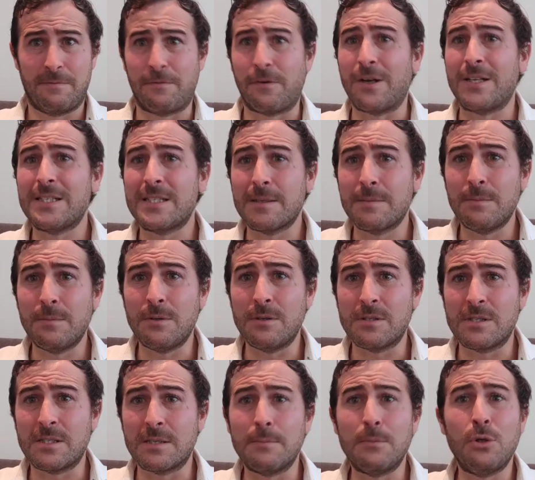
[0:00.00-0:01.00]
find some
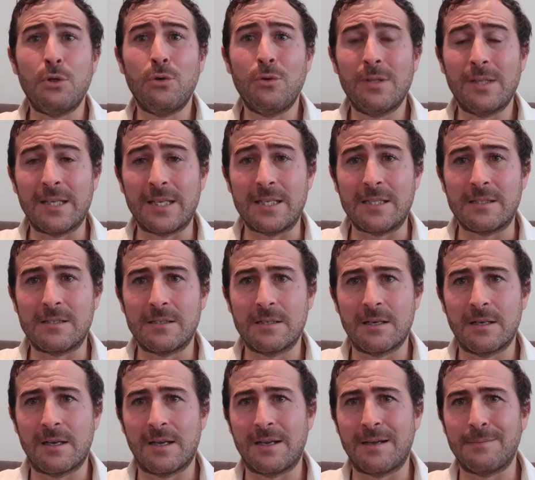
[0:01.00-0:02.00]
some new leads.
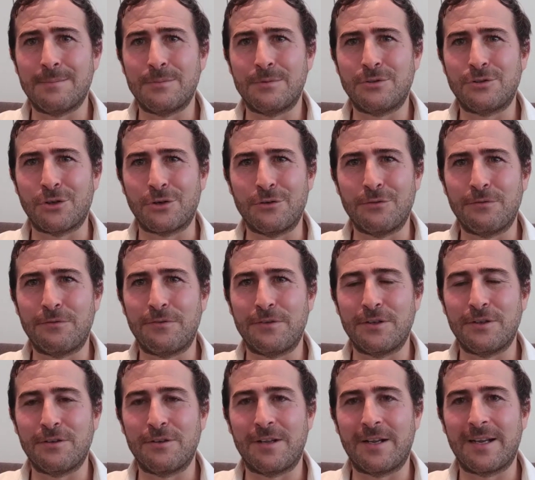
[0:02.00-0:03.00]
Um, don't
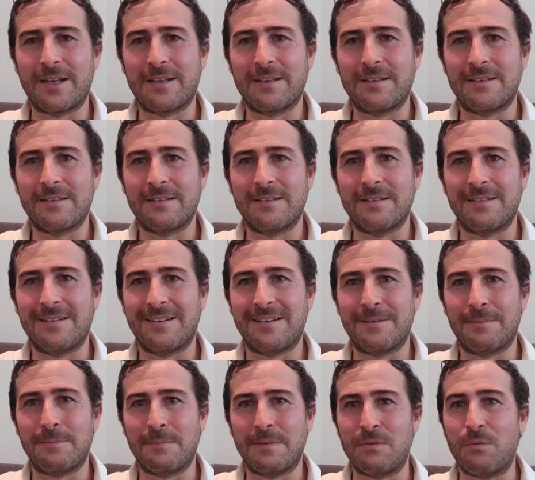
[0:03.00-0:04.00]
feel like
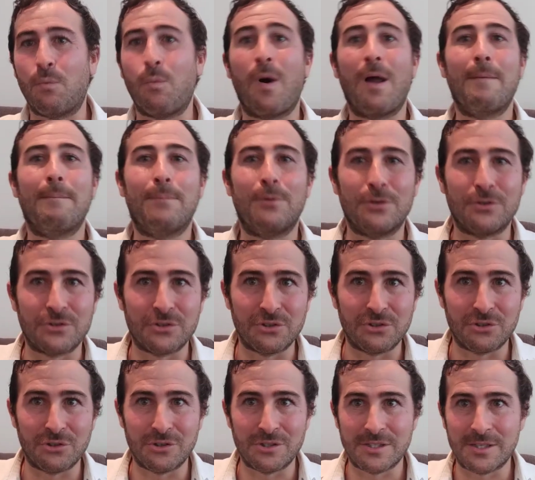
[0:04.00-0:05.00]
um, if one person
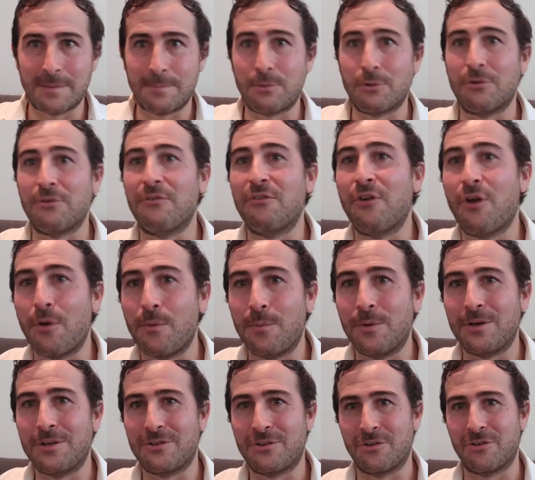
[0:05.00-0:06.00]
turns up or if
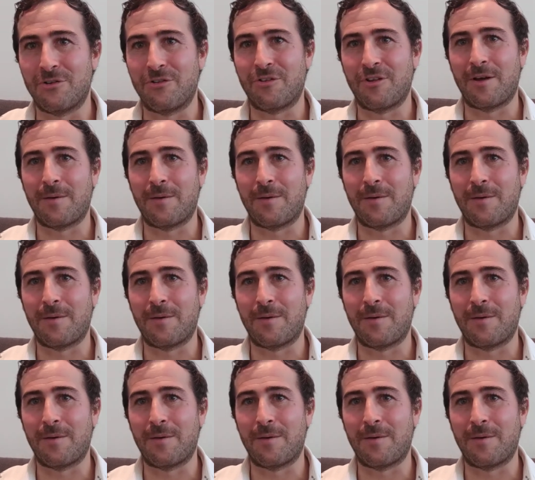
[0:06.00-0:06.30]
nobody turns